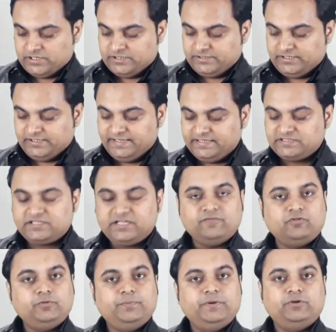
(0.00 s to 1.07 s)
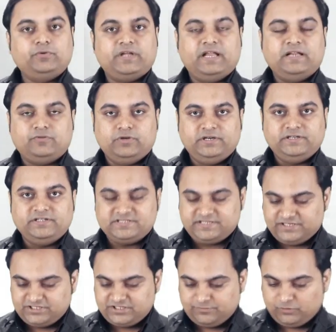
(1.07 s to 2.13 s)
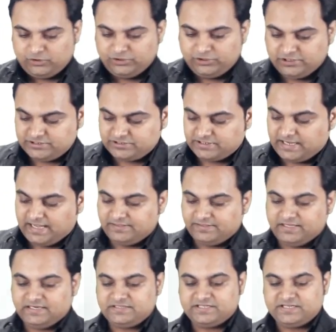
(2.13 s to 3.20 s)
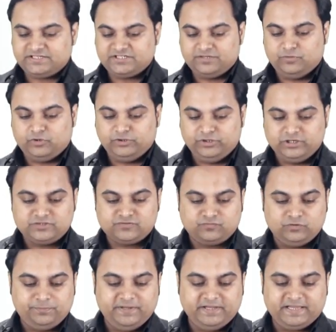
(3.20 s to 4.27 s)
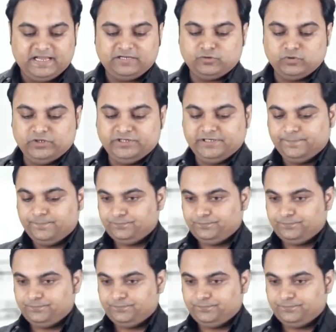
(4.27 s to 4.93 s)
the next thing would be to calculate the section modulus, and that section modulus would be calculated